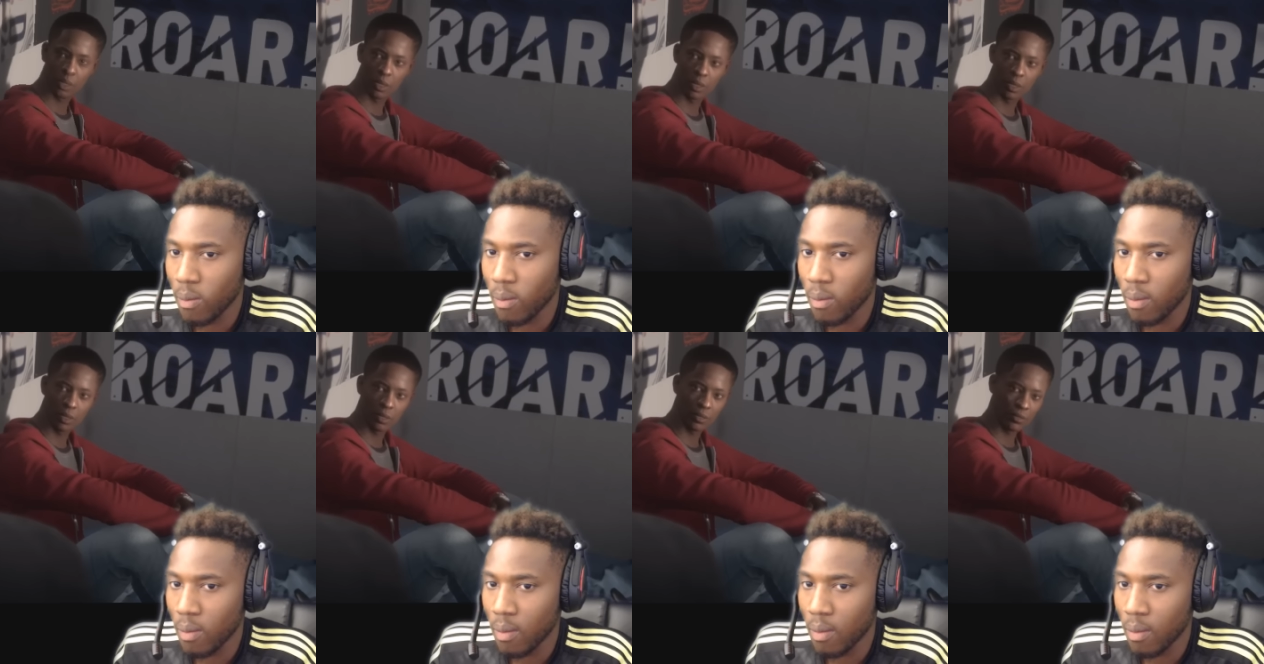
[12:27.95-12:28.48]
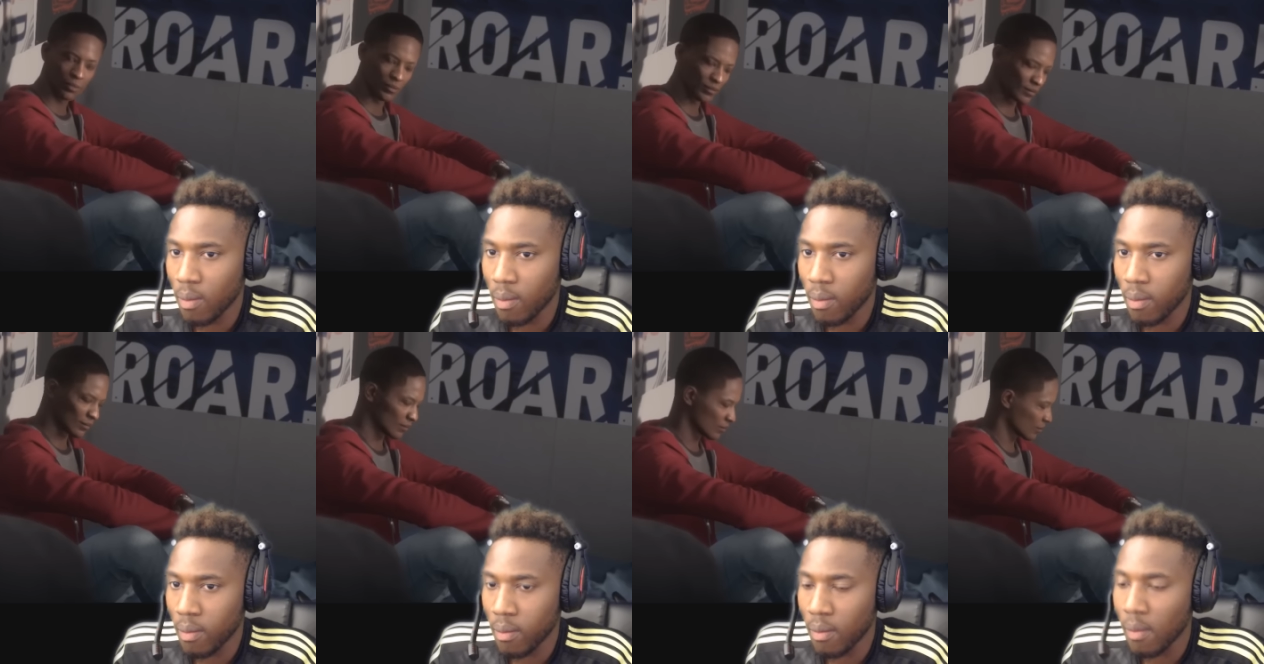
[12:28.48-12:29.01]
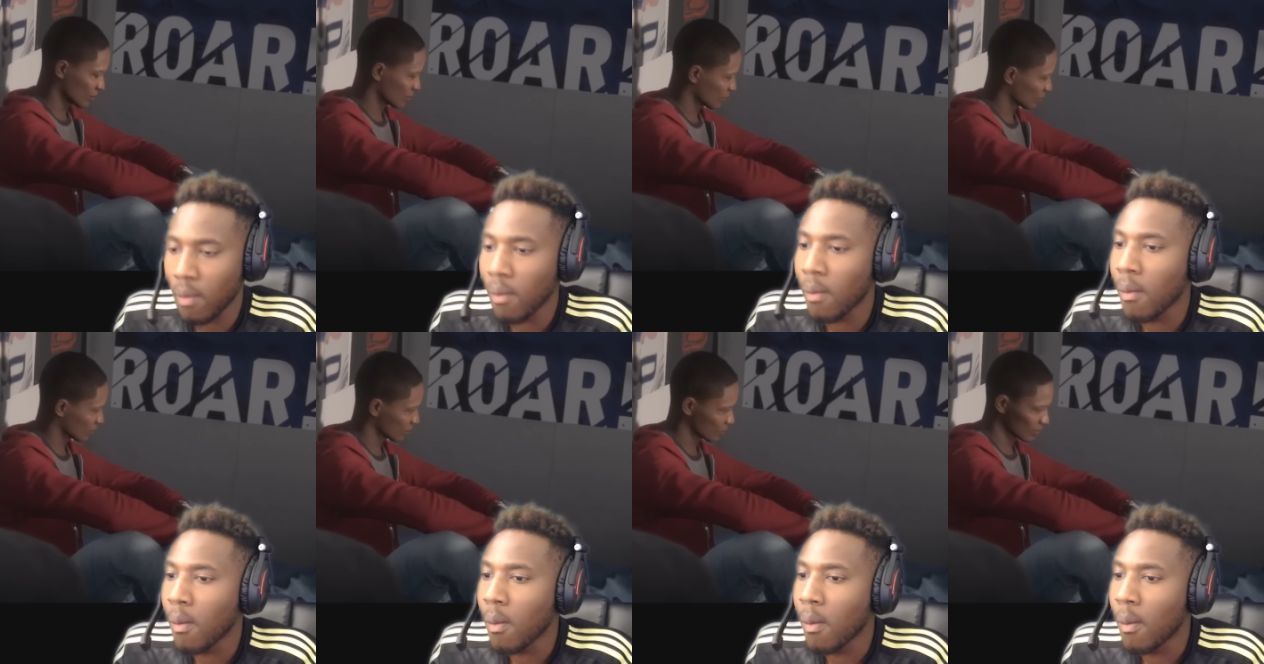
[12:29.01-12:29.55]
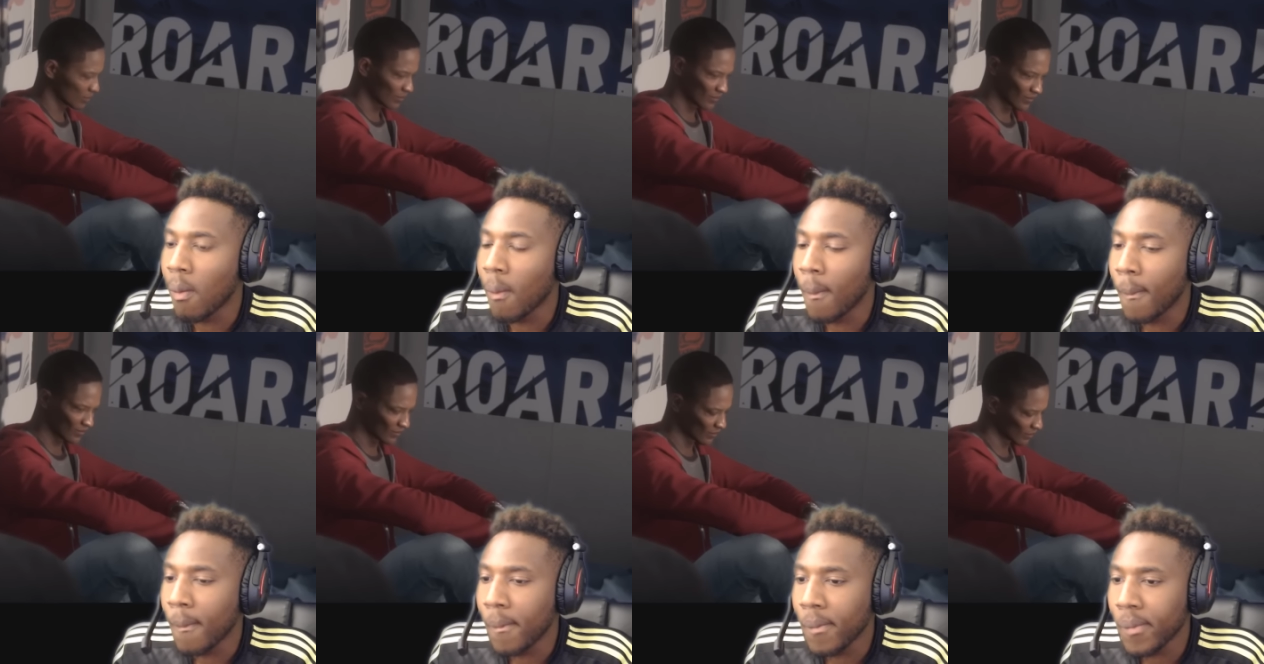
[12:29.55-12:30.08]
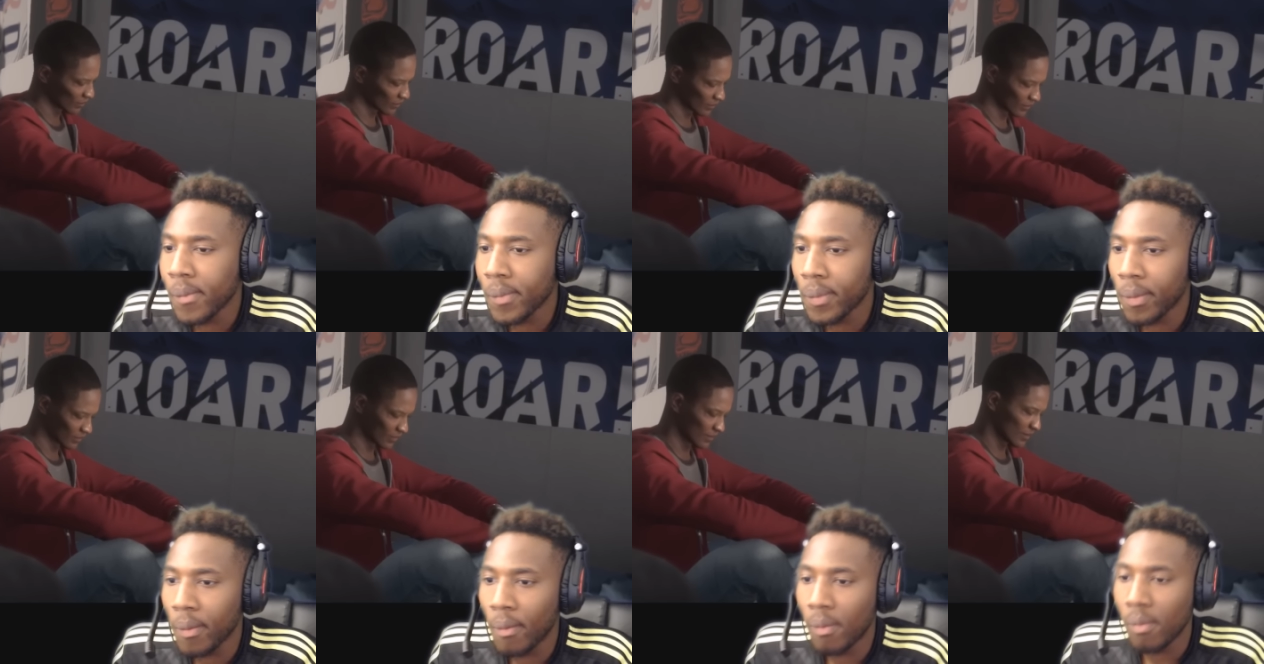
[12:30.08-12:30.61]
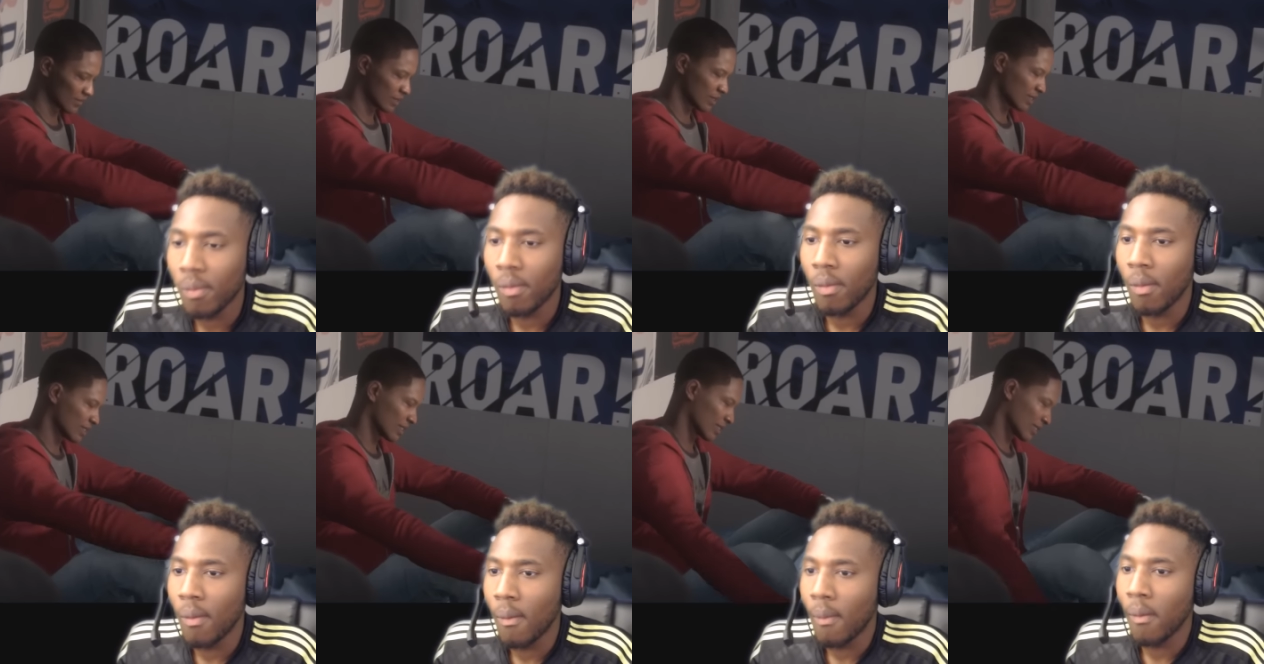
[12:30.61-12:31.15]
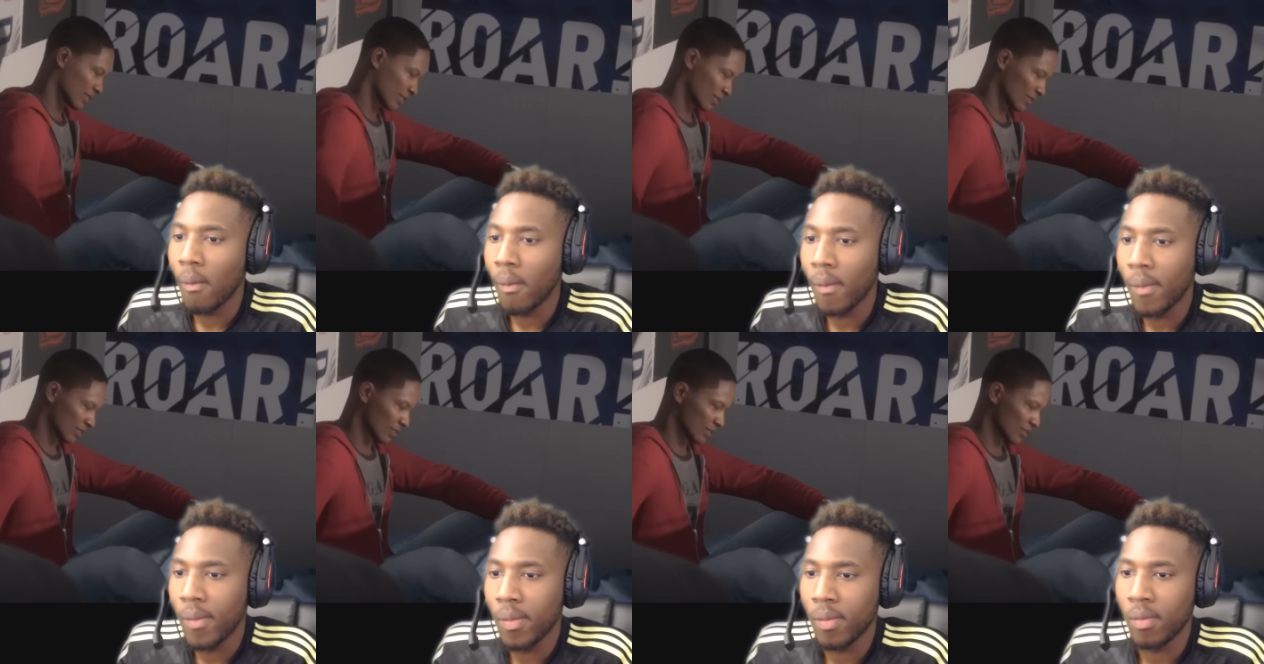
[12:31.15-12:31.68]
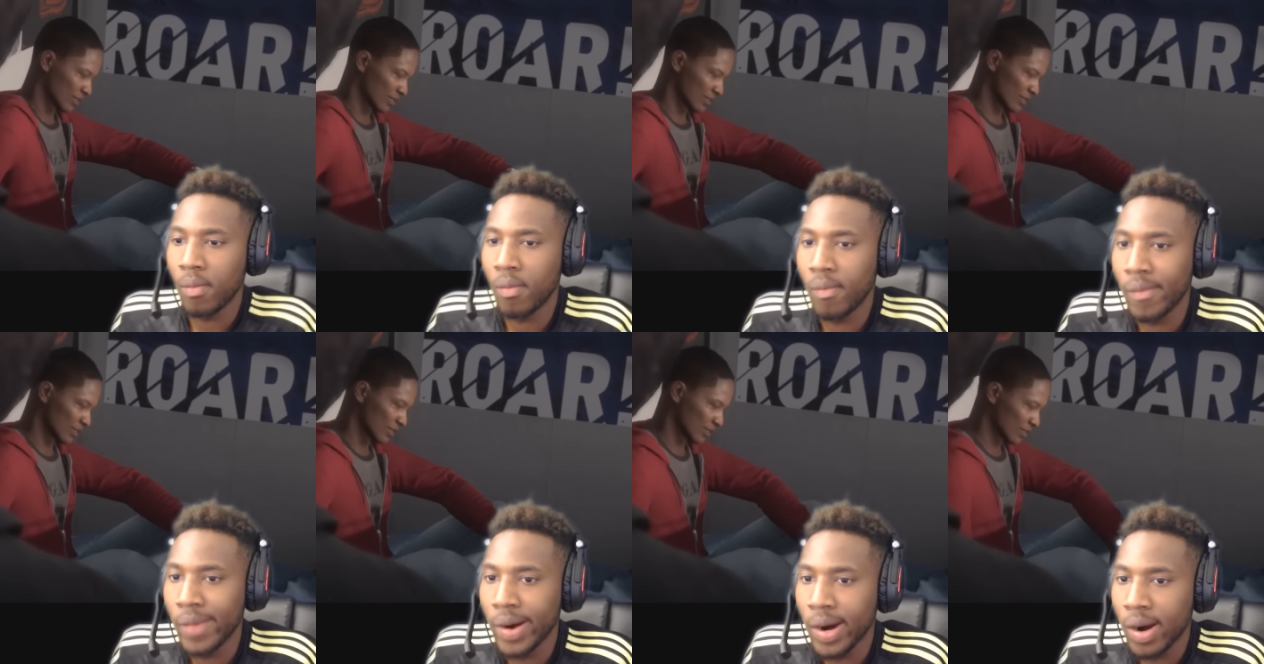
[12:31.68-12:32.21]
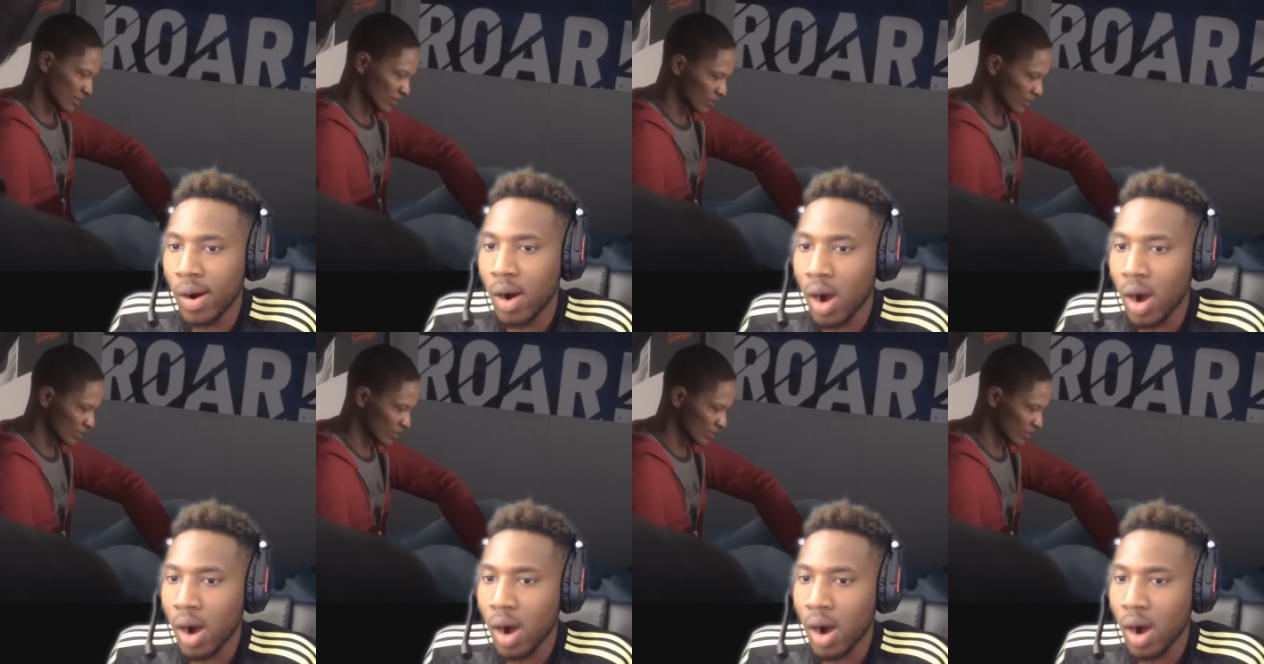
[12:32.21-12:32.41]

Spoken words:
Nothing is said.